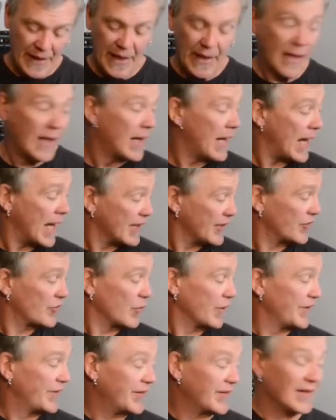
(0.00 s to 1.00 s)
I just
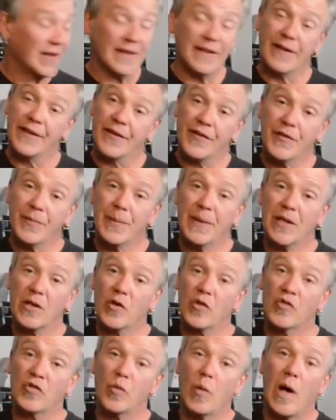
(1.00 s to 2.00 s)
recently did a speaker
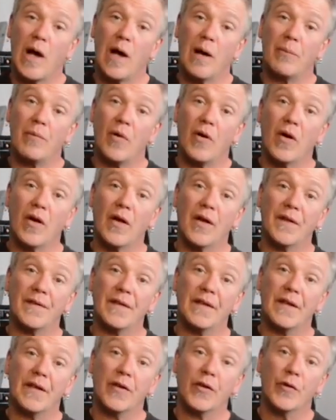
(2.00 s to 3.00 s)
swap on
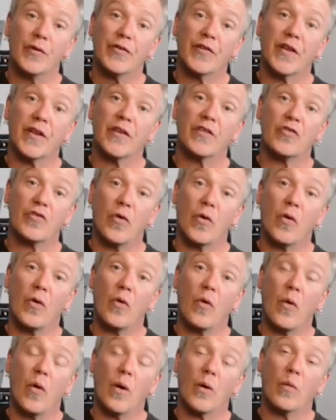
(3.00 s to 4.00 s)
the Acoustic Control
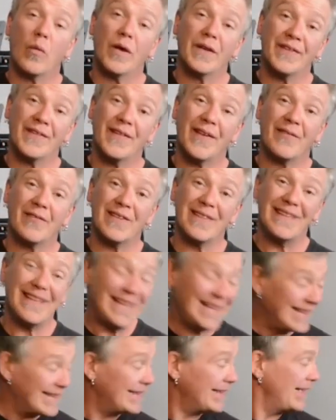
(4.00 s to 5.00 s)
Core
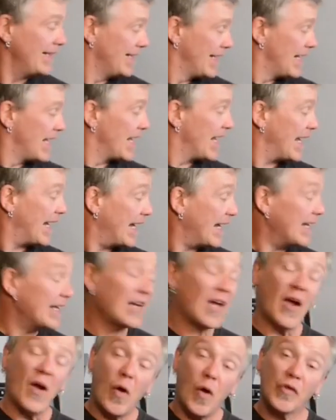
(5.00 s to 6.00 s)
117, and
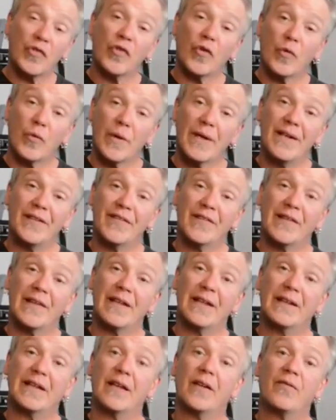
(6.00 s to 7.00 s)
I also recently
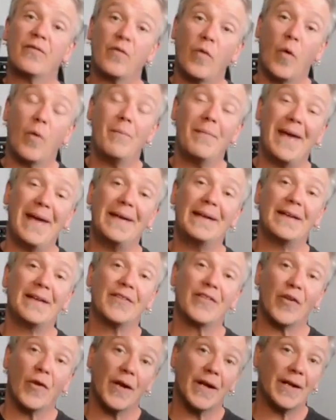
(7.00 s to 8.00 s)
did a full maintenance
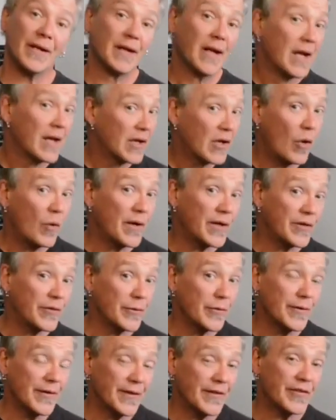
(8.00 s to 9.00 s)
on it, going
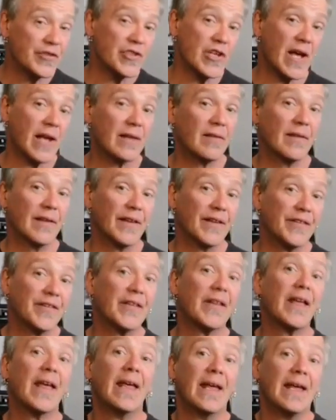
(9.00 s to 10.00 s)
through this checklist.
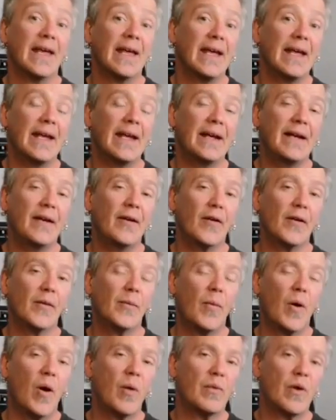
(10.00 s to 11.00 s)
And here in a
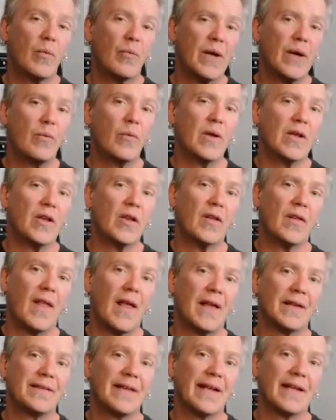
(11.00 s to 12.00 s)
moment, we
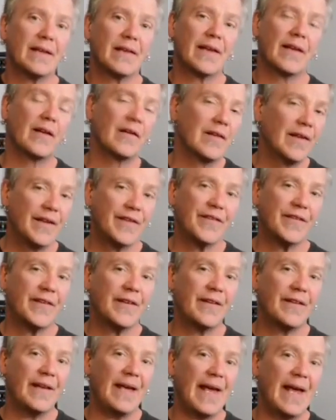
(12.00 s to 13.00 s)
will take a little listen to
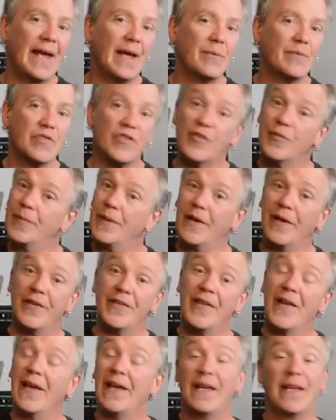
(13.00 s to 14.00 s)
the amp just because
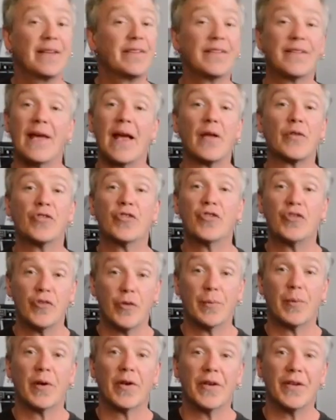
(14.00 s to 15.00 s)
it sounds
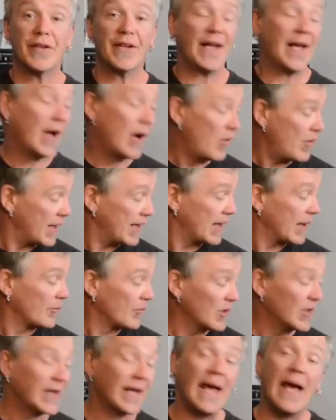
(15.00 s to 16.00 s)
super good now, and I'm
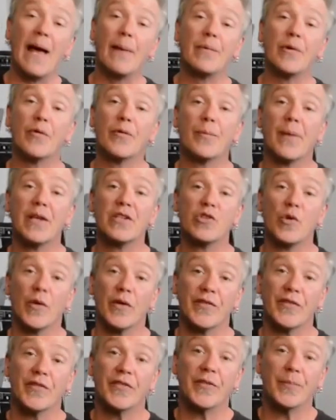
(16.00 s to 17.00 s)
really happy with my
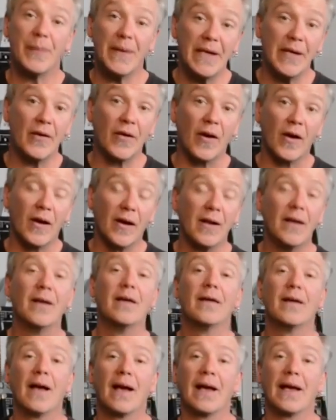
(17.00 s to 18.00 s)
choice of speaker.
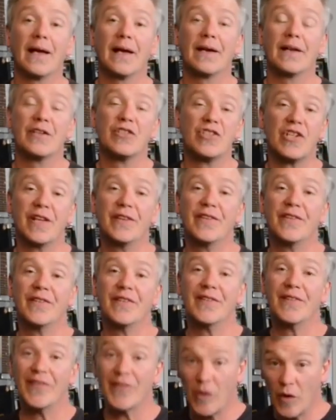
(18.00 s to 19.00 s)
I got a Jensen
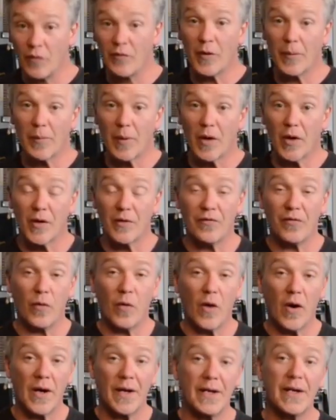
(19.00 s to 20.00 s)
Silverbird
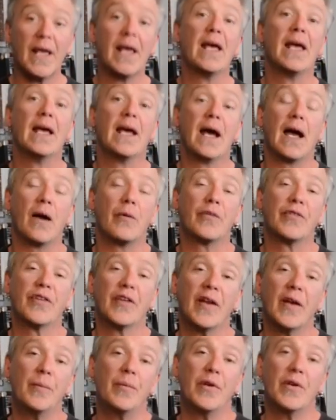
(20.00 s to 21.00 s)
for it. I was
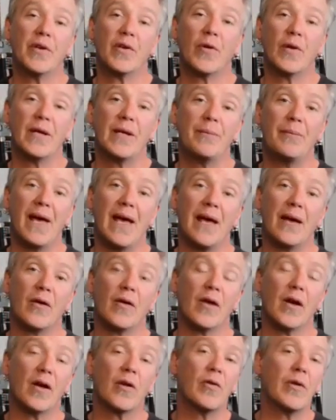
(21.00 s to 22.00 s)
going to put a greenback or
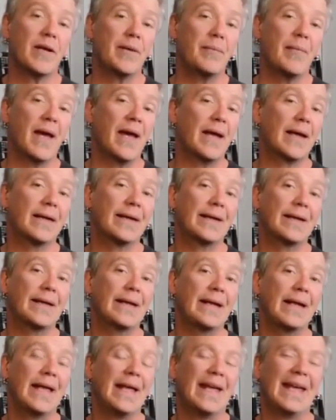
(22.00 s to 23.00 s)
a creamback in it,
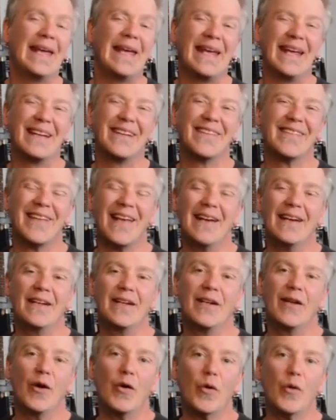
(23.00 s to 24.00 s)
and decided to
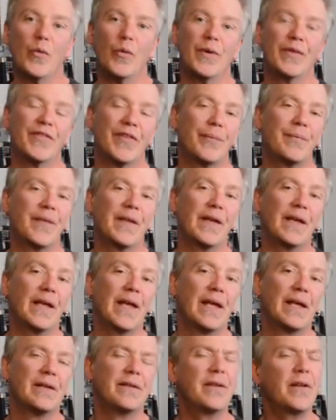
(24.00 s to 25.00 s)
go with something
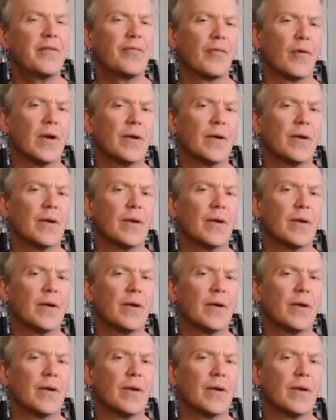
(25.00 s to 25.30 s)
different